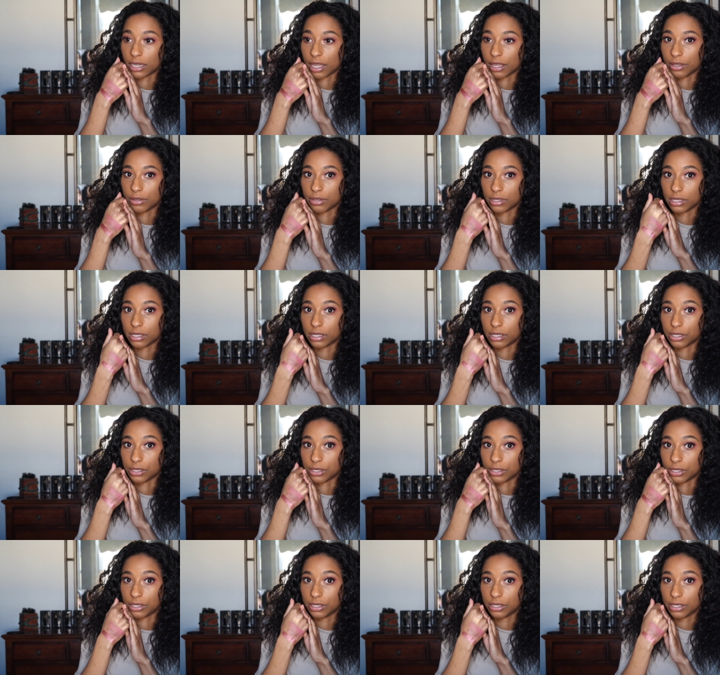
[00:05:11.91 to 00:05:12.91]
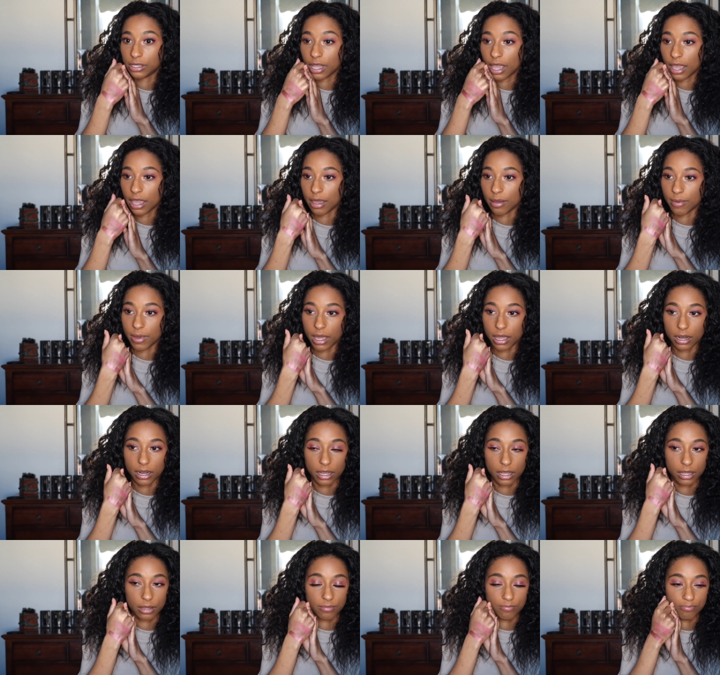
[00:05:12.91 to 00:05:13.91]
else to say about
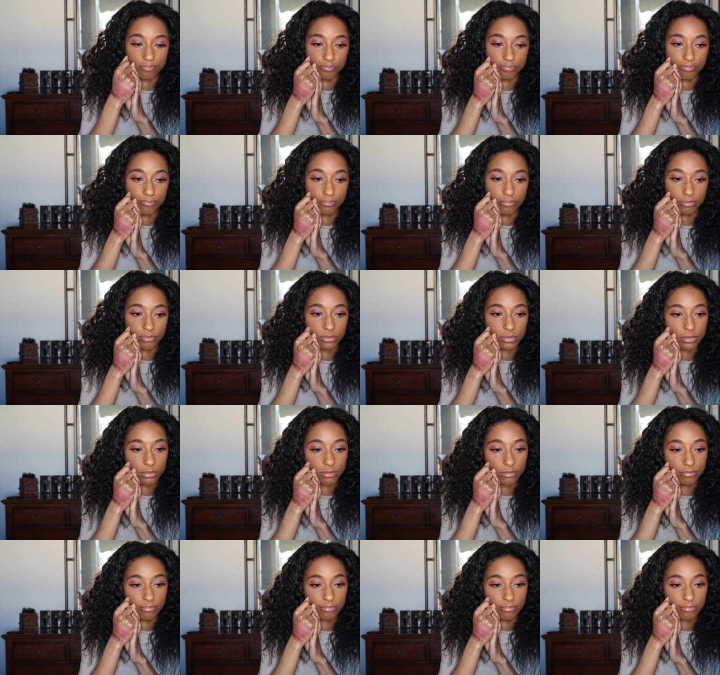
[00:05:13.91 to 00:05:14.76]
it. Mm.